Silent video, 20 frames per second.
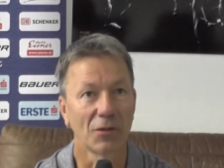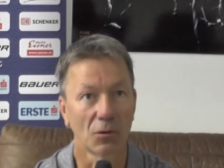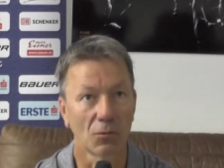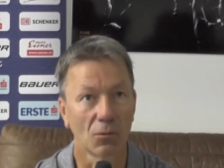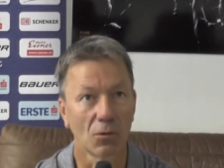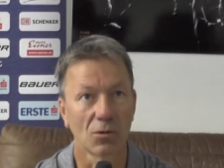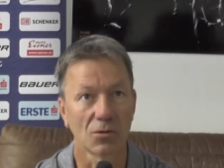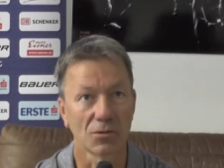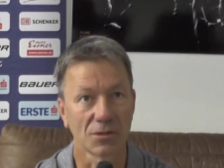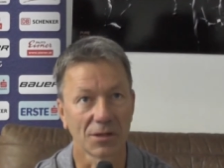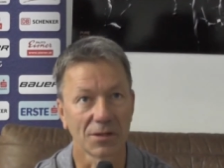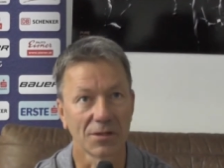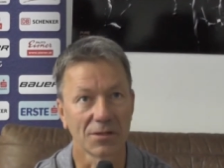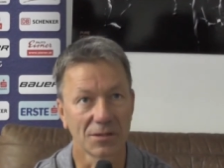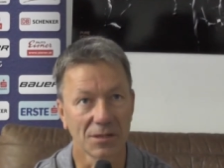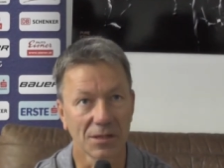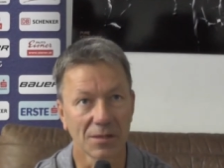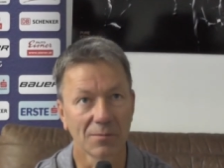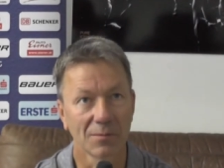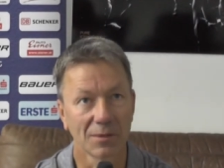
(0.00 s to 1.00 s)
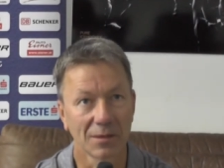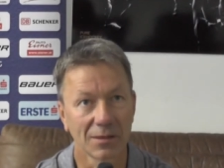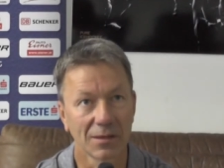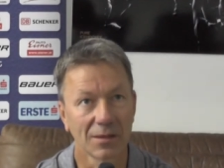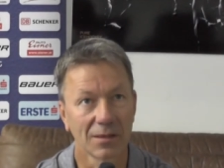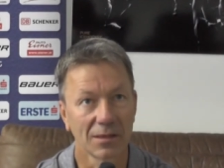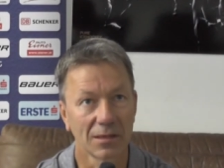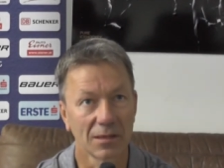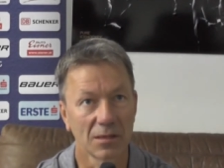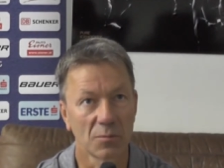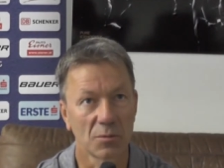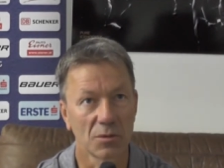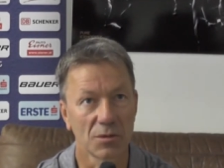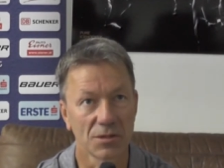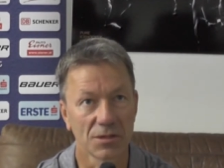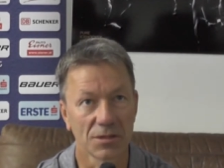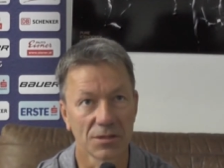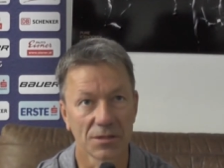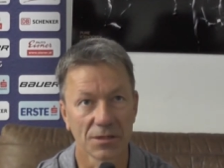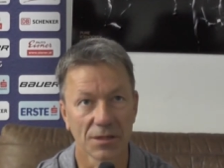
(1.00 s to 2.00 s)
their roles on the team in the in the
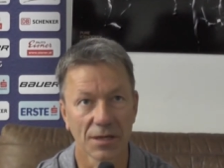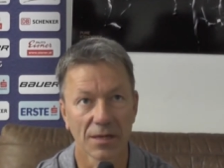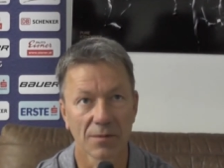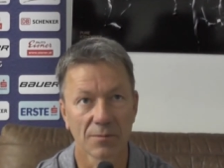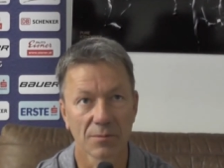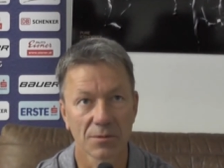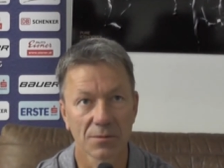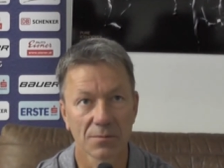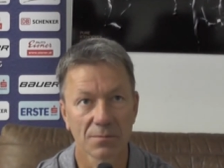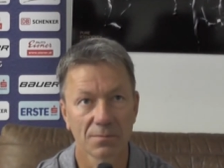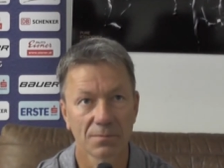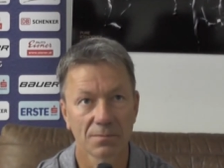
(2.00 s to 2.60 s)
preseason games.